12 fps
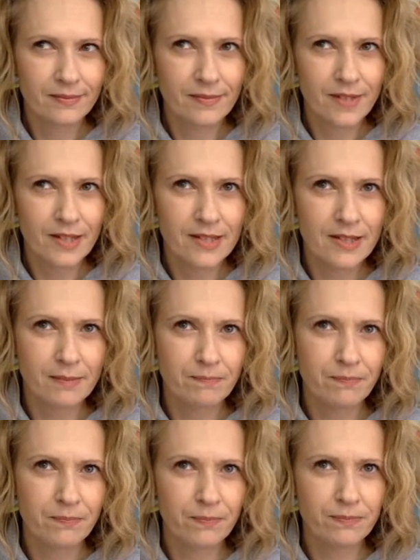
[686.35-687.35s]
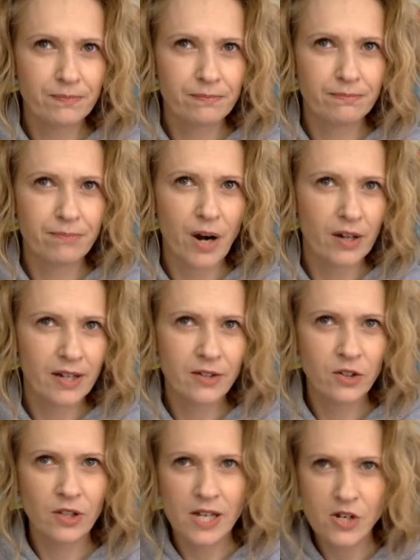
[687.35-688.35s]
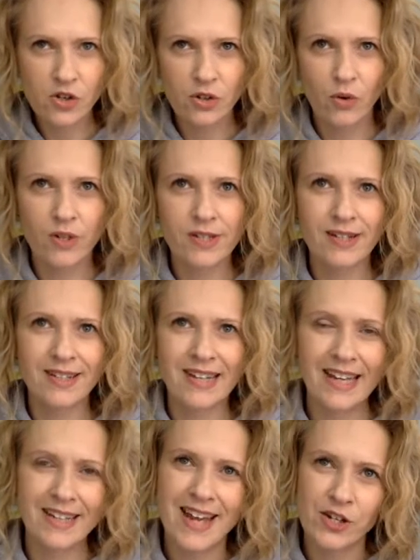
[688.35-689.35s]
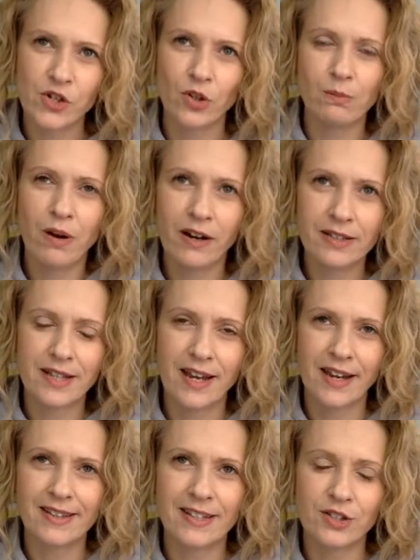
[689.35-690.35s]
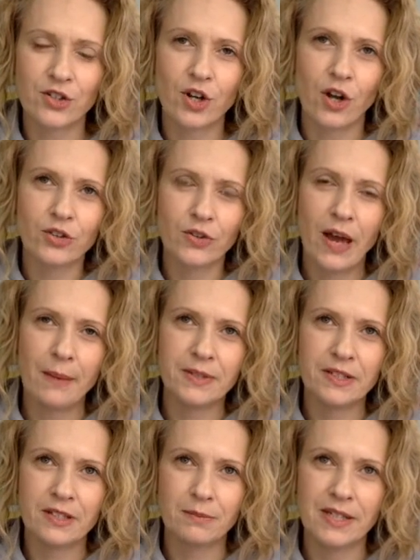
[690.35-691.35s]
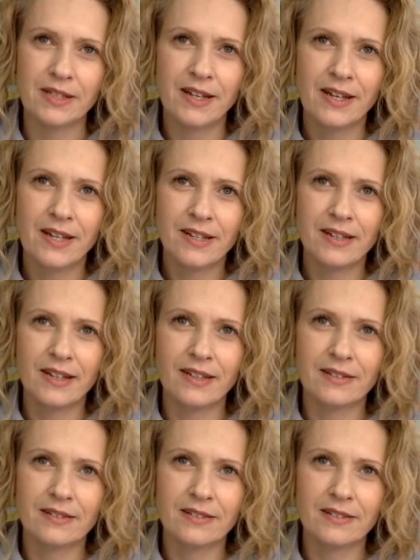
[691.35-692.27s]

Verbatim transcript: Is it parking your lunch, or is it like a National Park Day and that just also happens to be a